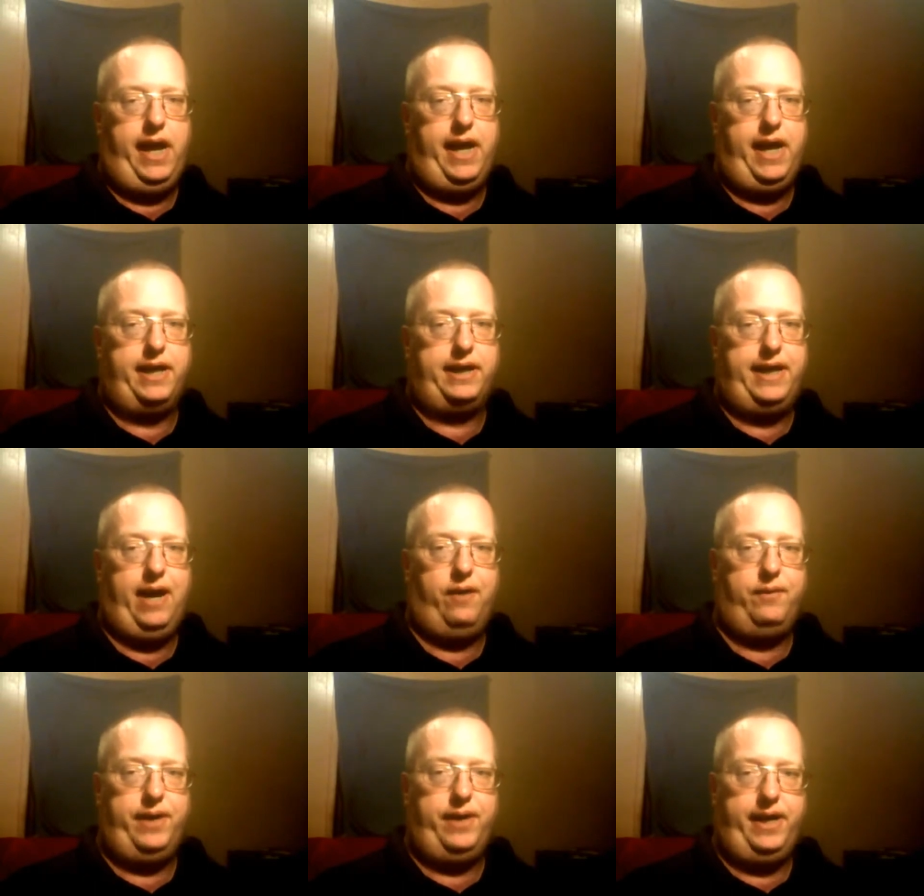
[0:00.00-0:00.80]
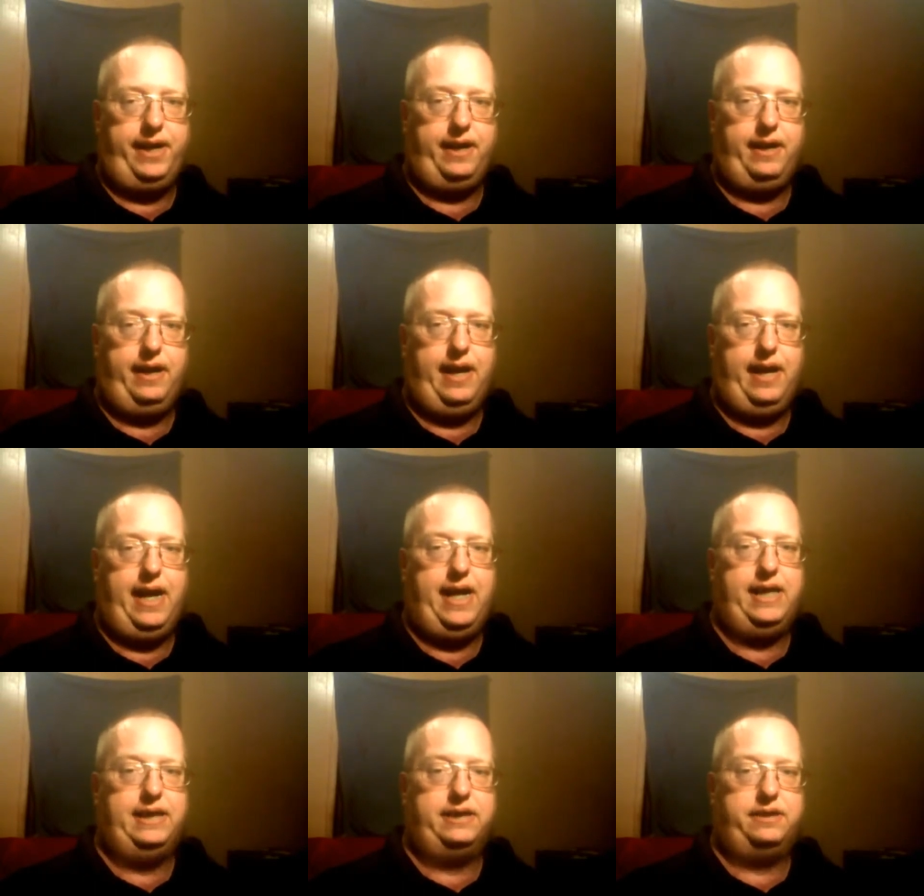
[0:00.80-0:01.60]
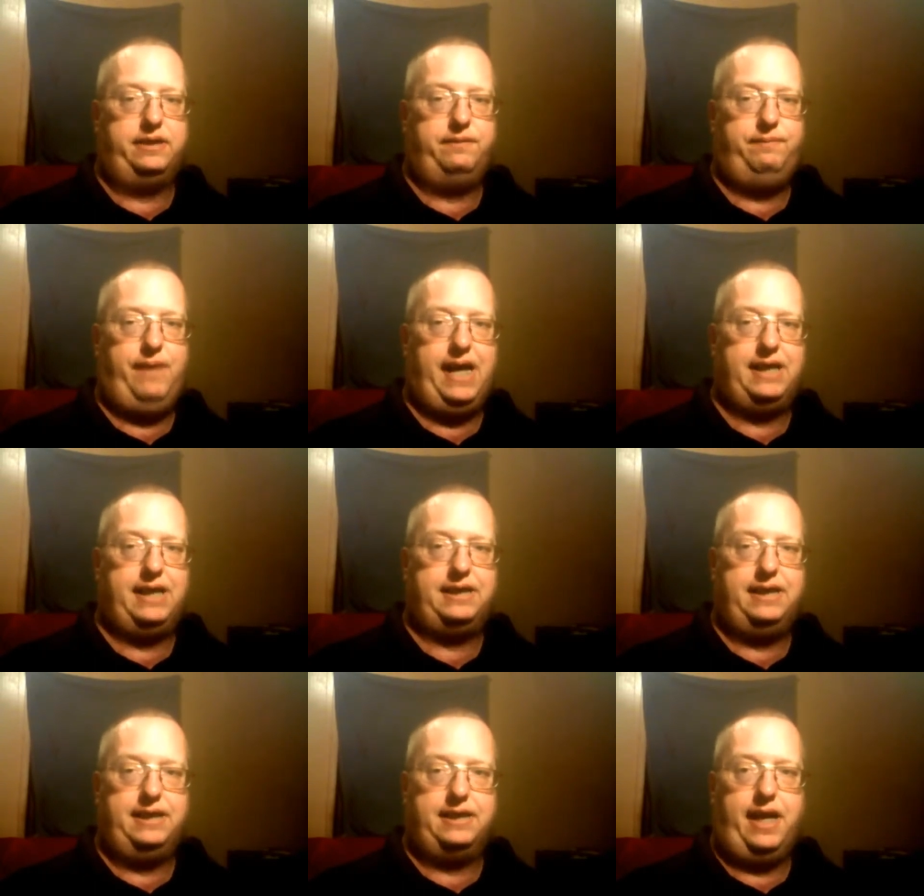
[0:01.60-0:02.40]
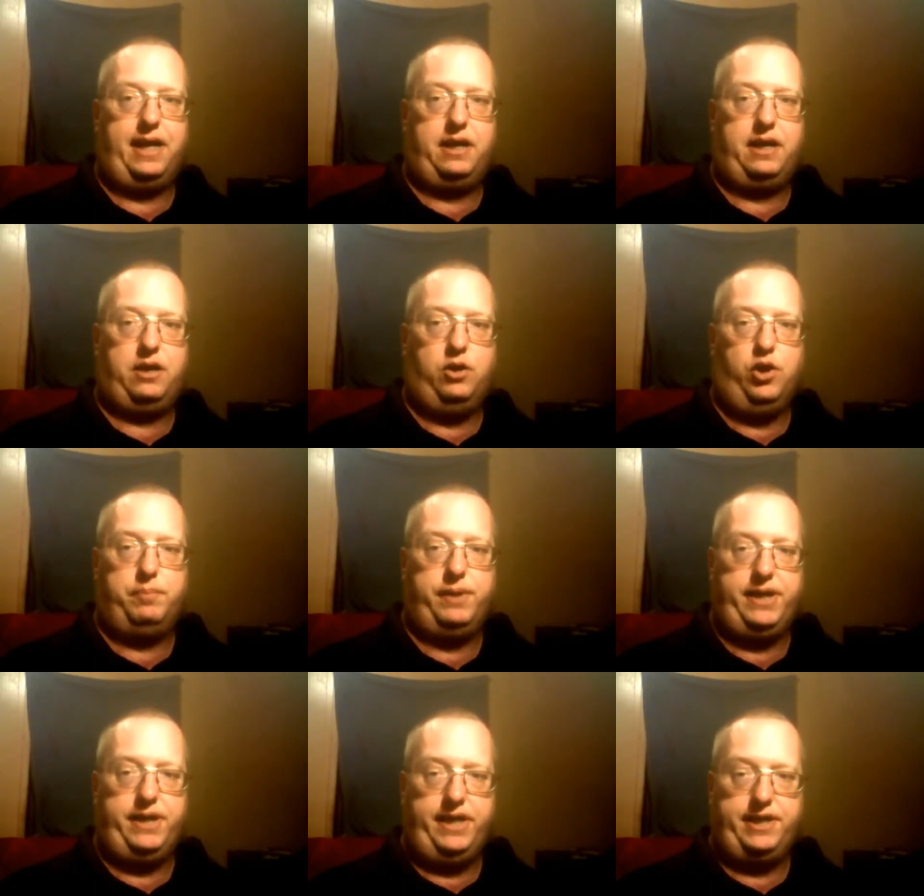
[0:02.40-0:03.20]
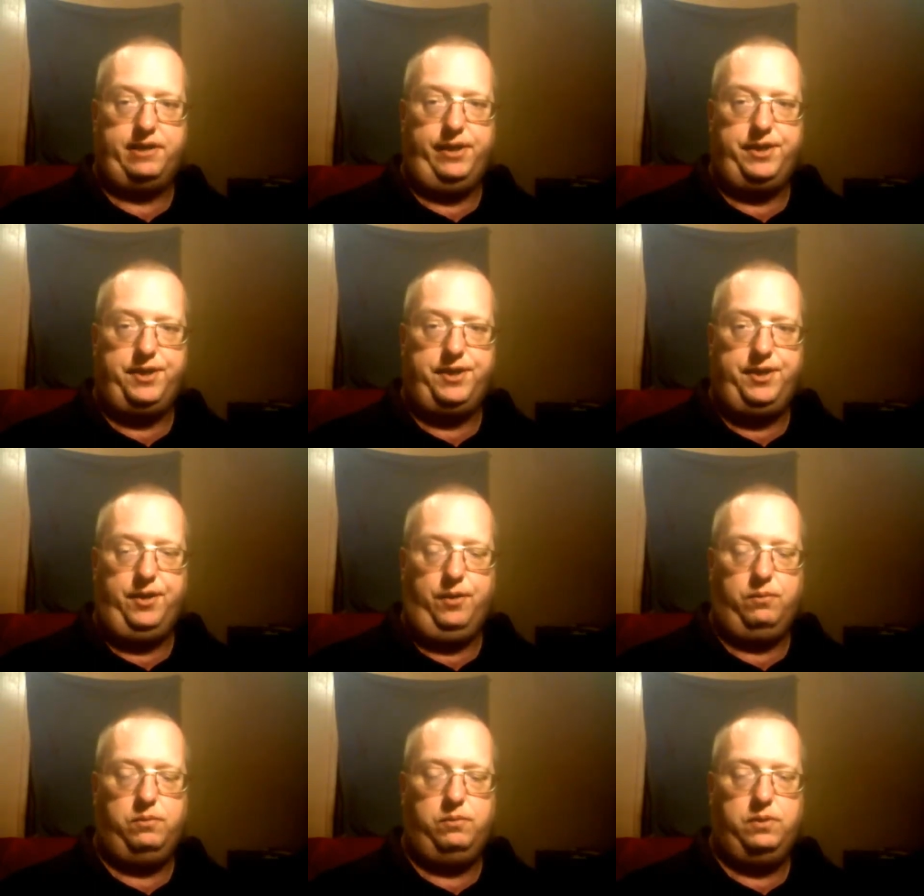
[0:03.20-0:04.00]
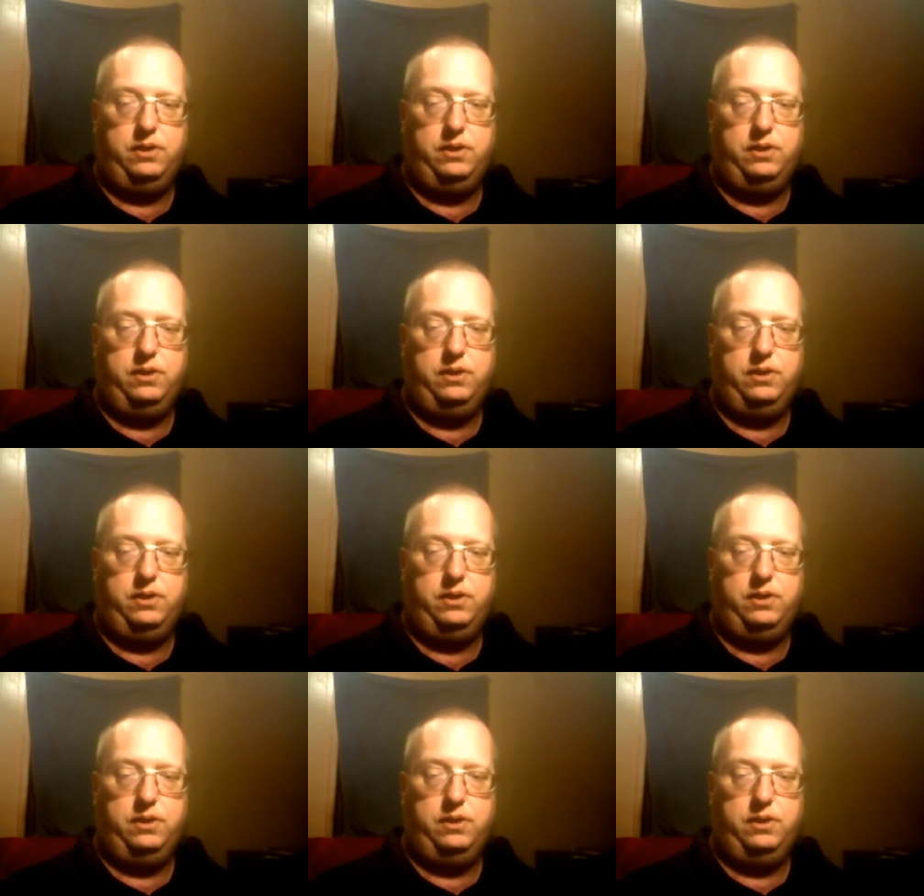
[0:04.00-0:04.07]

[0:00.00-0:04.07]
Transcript: and counting as fast as I could potentially do.